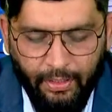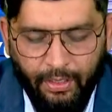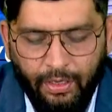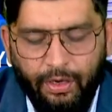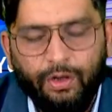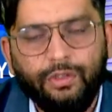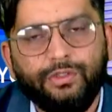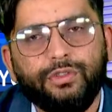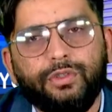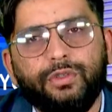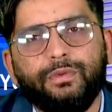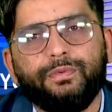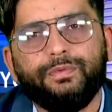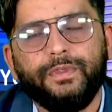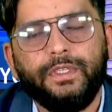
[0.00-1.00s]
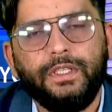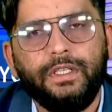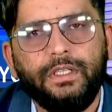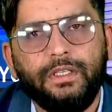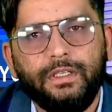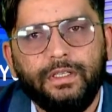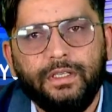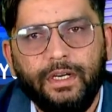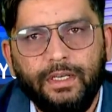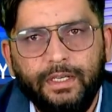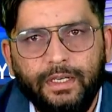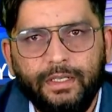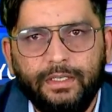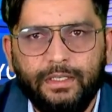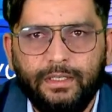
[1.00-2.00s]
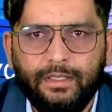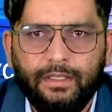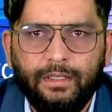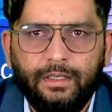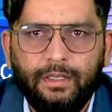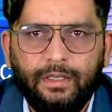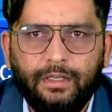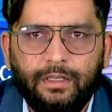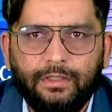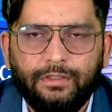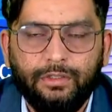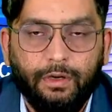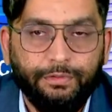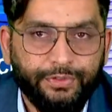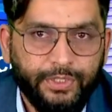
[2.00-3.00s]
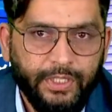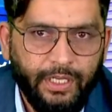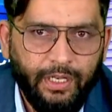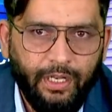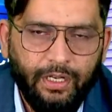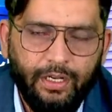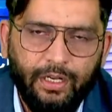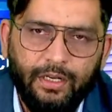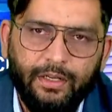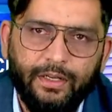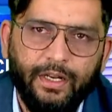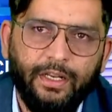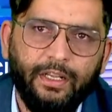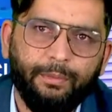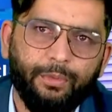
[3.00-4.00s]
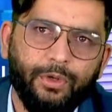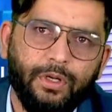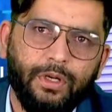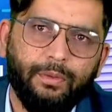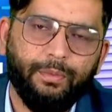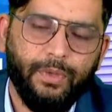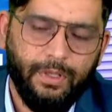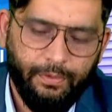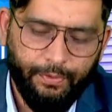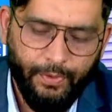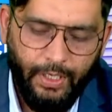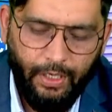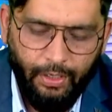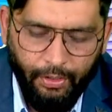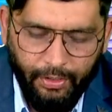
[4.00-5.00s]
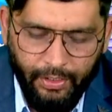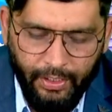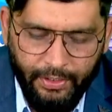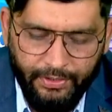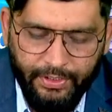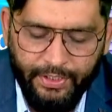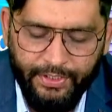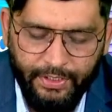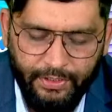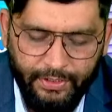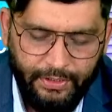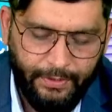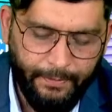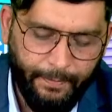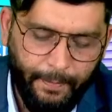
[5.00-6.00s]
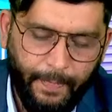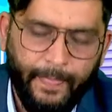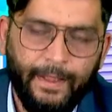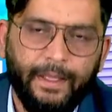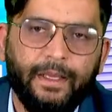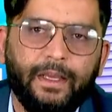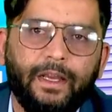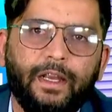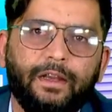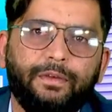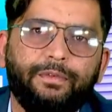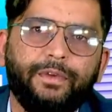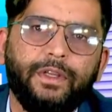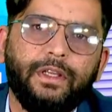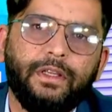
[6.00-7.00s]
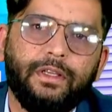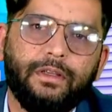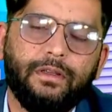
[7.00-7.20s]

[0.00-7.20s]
Also, we conduct soft skill training program via online sessions, and we